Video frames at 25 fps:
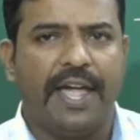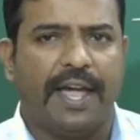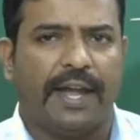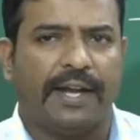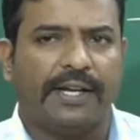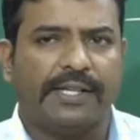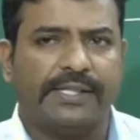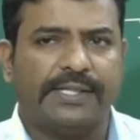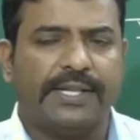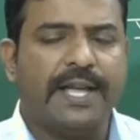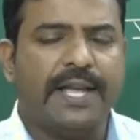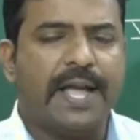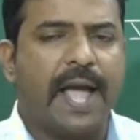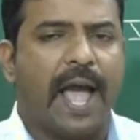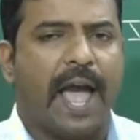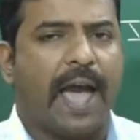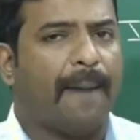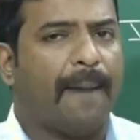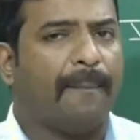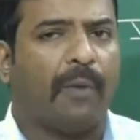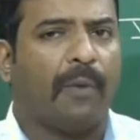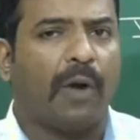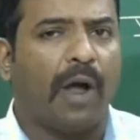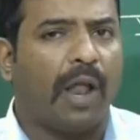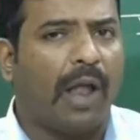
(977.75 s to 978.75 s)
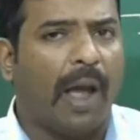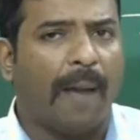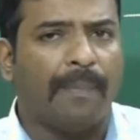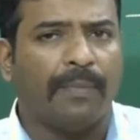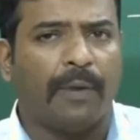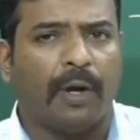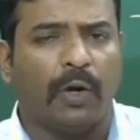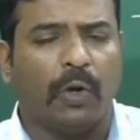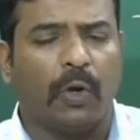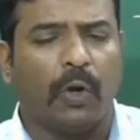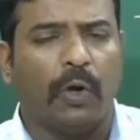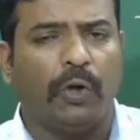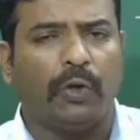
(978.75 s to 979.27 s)
Hence, I am
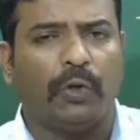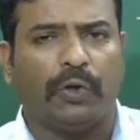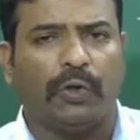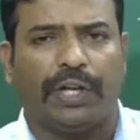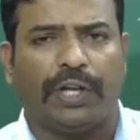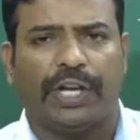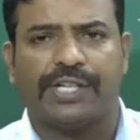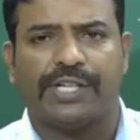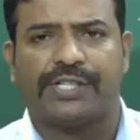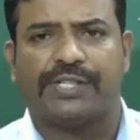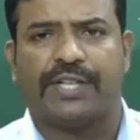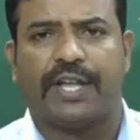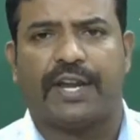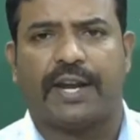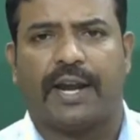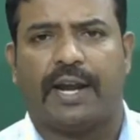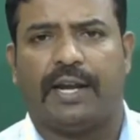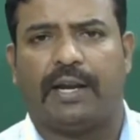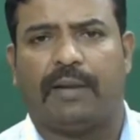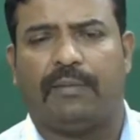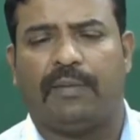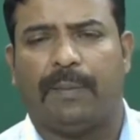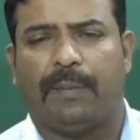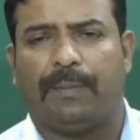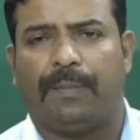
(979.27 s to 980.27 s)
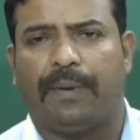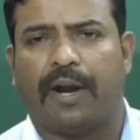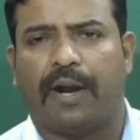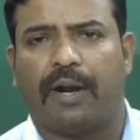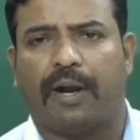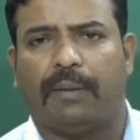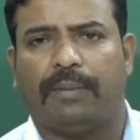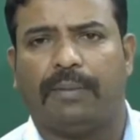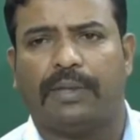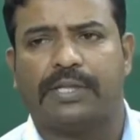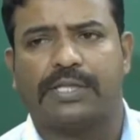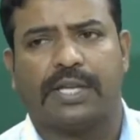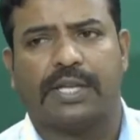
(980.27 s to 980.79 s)
not going to taste the randomly
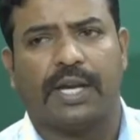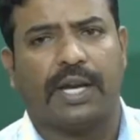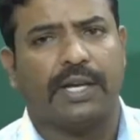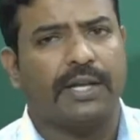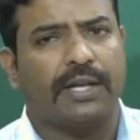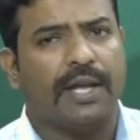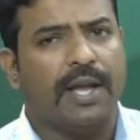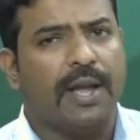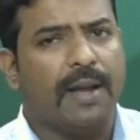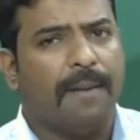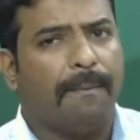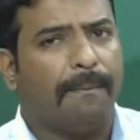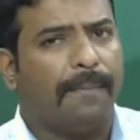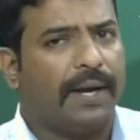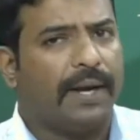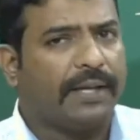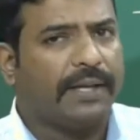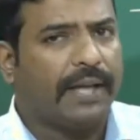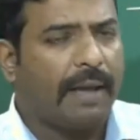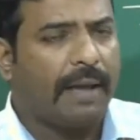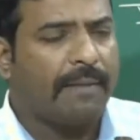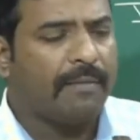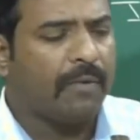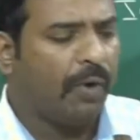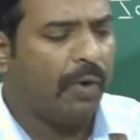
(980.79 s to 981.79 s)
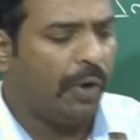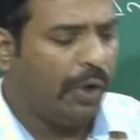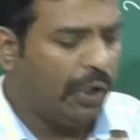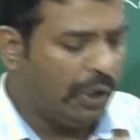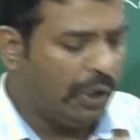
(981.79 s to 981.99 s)
picked biscuit, but I am